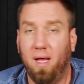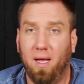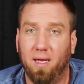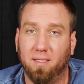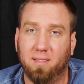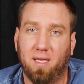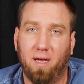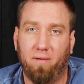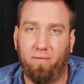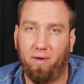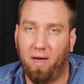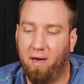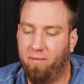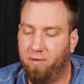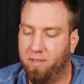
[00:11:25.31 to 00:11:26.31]
It's got
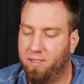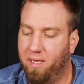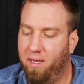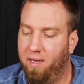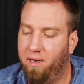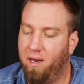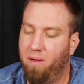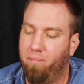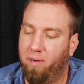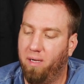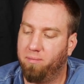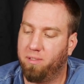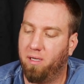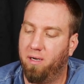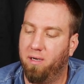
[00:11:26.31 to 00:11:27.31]
5 or 10 heat
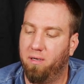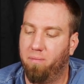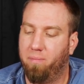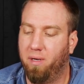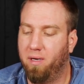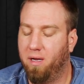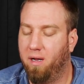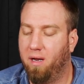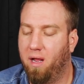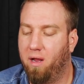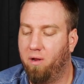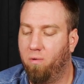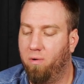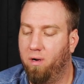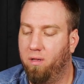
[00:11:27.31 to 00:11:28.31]
pipes on it, depending on how
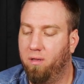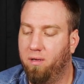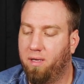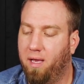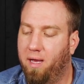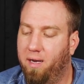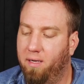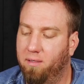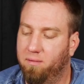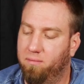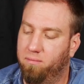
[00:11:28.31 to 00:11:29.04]
you want to look at it.